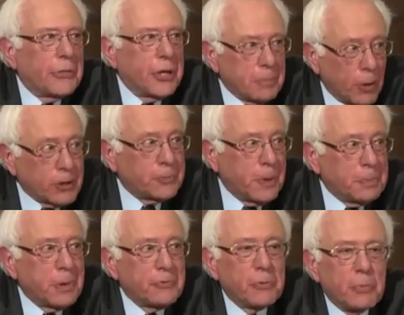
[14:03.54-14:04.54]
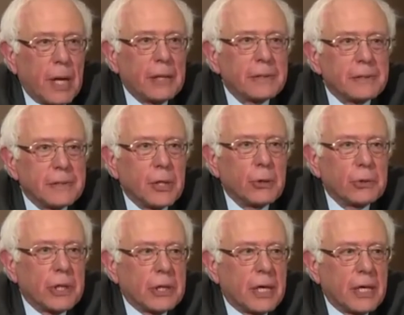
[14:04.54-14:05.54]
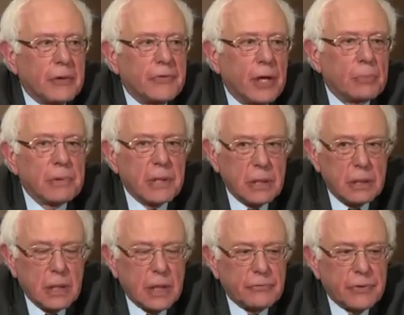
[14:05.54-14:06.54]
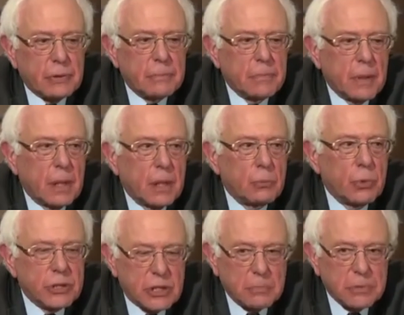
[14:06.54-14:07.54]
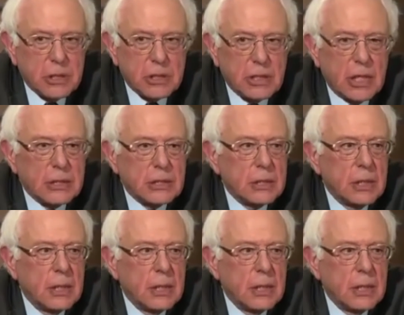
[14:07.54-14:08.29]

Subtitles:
think most people in Vermont know that I have helped lead the effort with some success.